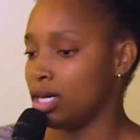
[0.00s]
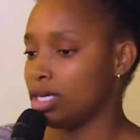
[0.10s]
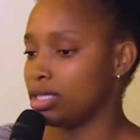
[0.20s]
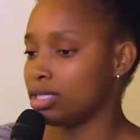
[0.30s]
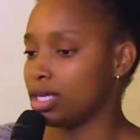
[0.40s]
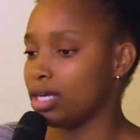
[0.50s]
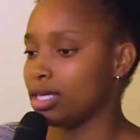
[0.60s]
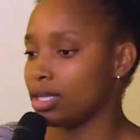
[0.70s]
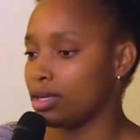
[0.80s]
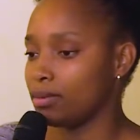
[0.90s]
is
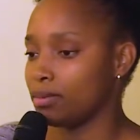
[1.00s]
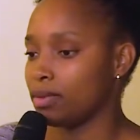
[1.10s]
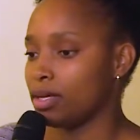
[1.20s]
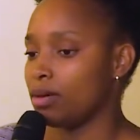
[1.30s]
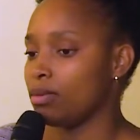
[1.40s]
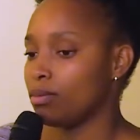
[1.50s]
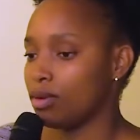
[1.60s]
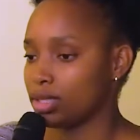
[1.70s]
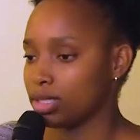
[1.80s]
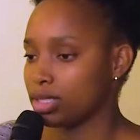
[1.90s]
telling them,
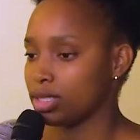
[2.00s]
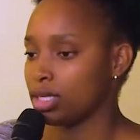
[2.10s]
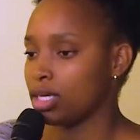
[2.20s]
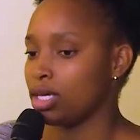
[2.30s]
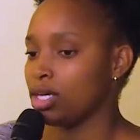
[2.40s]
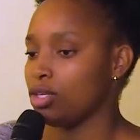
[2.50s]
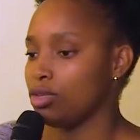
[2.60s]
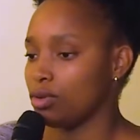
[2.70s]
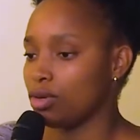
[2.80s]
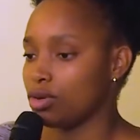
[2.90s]
boss,
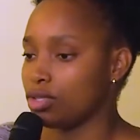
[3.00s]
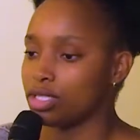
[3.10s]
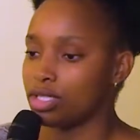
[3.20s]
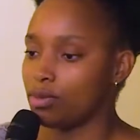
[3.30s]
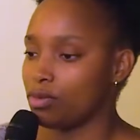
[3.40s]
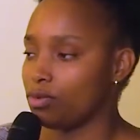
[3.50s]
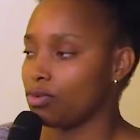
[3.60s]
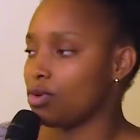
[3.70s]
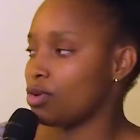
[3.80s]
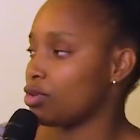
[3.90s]
you're not
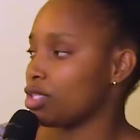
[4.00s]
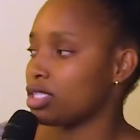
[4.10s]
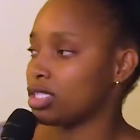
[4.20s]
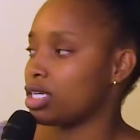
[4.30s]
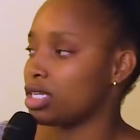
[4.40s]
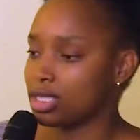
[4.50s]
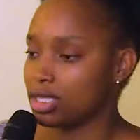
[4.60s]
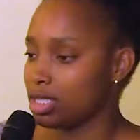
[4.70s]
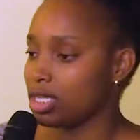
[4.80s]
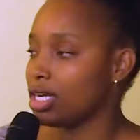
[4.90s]

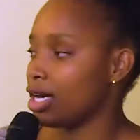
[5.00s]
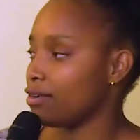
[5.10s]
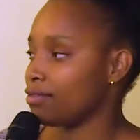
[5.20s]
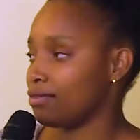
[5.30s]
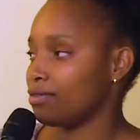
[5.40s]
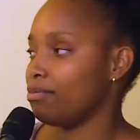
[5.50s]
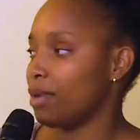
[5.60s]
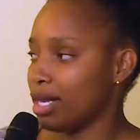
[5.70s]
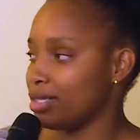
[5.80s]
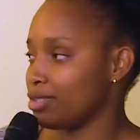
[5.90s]
secreting enough
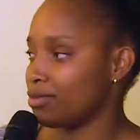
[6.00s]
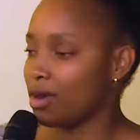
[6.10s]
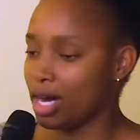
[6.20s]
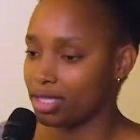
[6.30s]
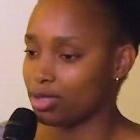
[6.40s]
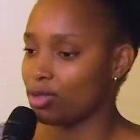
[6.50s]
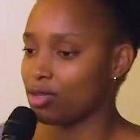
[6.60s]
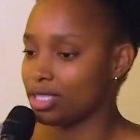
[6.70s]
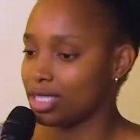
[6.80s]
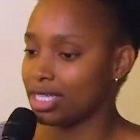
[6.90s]
biles for us. You're
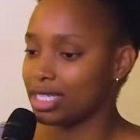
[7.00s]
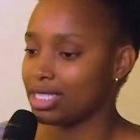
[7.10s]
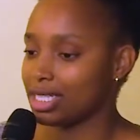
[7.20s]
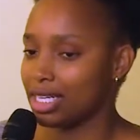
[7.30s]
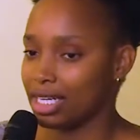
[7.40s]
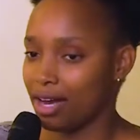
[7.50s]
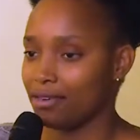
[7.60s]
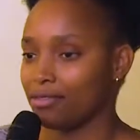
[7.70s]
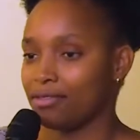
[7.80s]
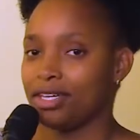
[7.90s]
not secreting
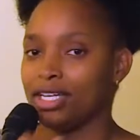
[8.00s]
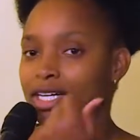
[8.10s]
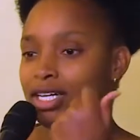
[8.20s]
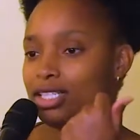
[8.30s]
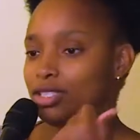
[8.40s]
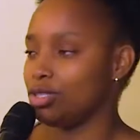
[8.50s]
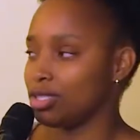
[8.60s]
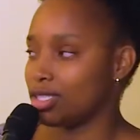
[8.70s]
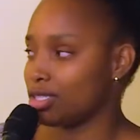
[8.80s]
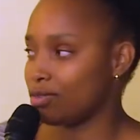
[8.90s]
enough
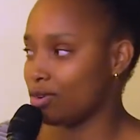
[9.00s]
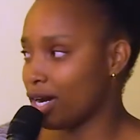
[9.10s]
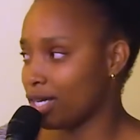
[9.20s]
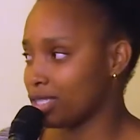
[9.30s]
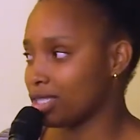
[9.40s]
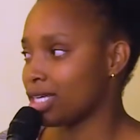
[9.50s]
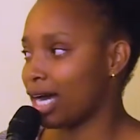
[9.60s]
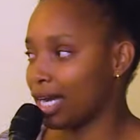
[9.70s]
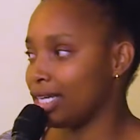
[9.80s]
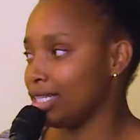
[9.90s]
juices for us.
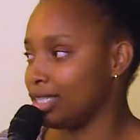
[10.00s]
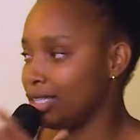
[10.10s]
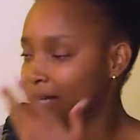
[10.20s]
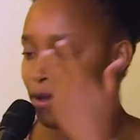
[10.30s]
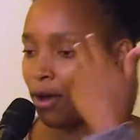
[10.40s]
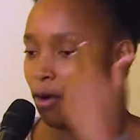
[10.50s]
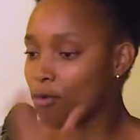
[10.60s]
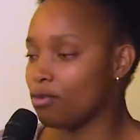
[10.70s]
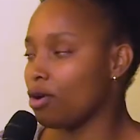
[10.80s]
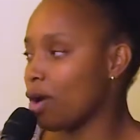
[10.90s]
Kindly
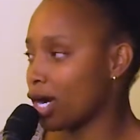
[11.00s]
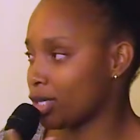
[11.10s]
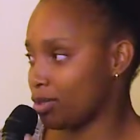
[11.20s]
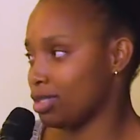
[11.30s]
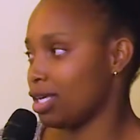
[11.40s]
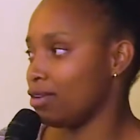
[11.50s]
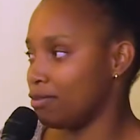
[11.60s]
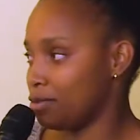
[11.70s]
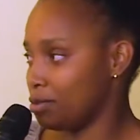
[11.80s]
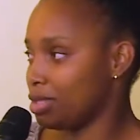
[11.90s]
overwork
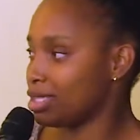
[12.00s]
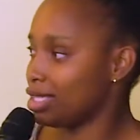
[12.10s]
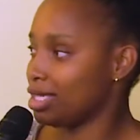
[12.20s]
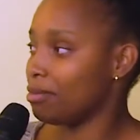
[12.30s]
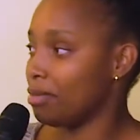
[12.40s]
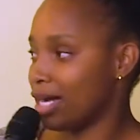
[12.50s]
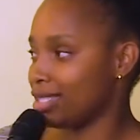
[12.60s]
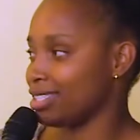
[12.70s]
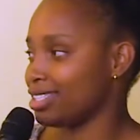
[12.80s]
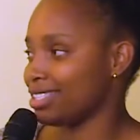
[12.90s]
yourself to meet the
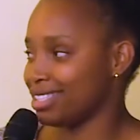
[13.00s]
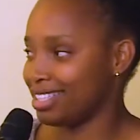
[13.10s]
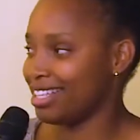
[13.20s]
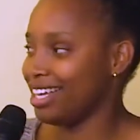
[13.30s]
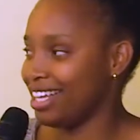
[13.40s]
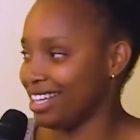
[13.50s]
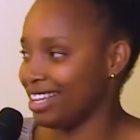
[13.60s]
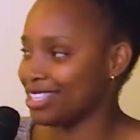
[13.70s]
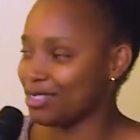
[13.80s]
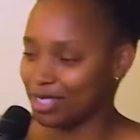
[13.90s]
demands.
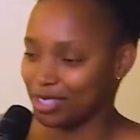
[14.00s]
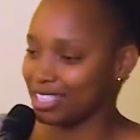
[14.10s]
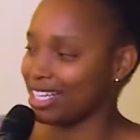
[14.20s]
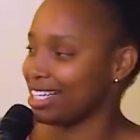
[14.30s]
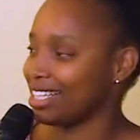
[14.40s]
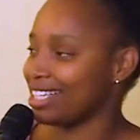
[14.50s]
That's what you're telling